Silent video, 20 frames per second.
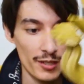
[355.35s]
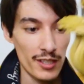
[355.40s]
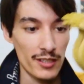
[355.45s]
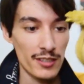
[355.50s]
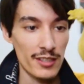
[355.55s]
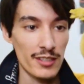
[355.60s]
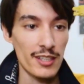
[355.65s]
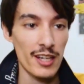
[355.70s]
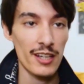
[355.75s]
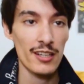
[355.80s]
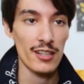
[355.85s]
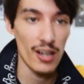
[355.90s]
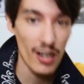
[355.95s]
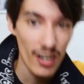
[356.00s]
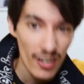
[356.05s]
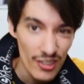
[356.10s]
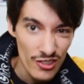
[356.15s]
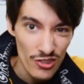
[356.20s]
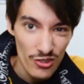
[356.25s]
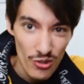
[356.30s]
because he's kind of
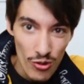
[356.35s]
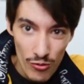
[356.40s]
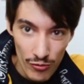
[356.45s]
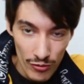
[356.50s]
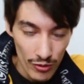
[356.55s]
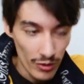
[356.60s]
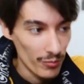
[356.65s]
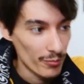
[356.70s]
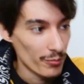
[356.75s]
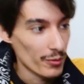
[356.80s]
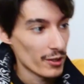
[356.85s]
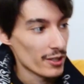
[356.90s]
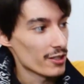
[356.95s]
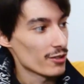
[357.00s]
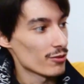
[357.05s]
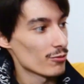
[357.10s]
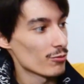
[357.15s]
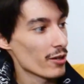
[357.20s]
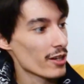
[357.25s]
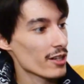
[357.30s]
hunched over, but
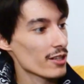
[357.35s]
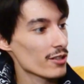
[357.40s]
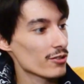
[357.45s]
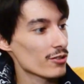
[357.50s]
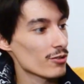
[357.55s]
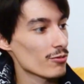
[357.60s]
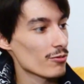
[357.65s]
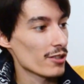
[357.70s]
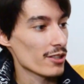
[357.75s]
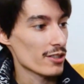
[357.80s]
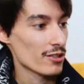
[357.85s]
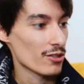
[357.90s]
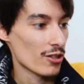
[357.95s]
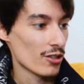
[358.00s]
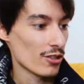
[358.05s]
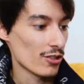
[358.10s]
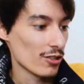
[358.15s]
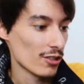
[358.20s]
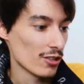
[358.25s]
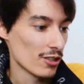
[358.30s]
his wings are really
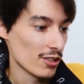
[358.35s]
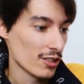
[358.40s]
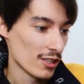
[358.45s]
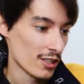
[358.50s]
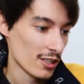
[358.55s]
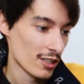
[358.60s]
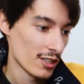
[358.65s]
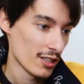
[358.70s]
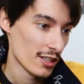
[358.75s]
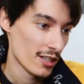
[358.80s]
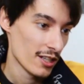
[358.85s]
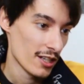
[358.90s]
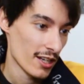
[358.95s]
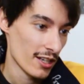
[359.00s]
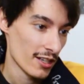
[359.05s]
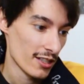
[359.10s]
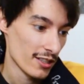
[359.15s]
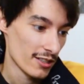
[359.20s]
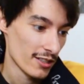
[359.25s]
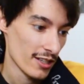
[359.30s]
tall
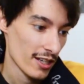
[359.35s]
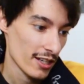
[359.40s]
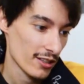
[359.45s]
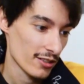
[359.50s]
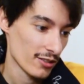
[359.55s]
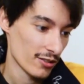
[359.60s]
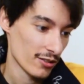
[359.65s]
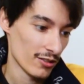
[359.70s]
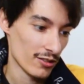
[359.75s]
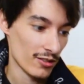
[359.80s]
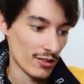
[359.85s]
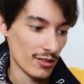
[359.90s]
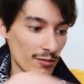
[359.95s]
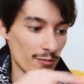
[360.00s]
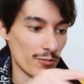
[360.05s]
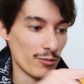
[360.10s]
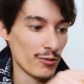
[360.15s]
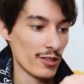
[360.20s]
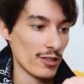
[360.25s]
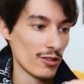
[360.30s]
and his necks
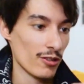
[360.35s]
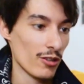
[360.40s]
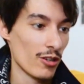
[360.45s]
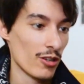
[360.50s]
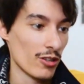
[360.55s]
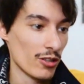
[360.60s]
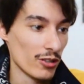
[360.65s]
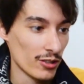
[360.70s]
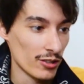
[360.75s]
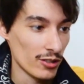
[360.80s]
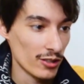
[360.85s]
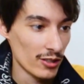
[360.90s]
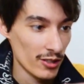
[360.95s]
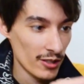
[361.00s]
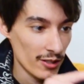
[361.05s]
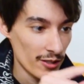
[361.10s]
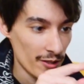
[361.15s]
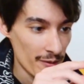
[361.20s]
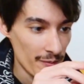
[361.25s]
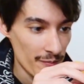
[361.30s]
are pretty long.
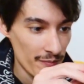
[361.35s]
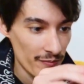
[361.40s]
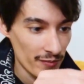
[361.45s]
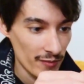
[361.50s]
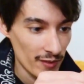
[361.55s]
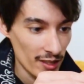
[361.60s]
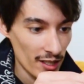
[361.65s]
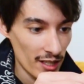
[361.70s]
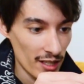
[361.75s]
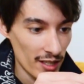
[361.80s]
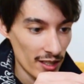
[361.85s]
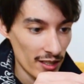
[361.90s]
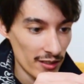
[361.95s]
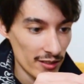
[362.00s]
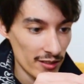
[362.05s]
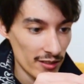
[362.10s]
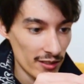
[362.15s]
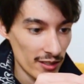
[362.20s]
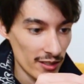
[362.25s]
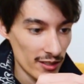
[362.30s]

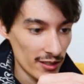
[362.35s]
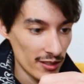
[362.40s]
And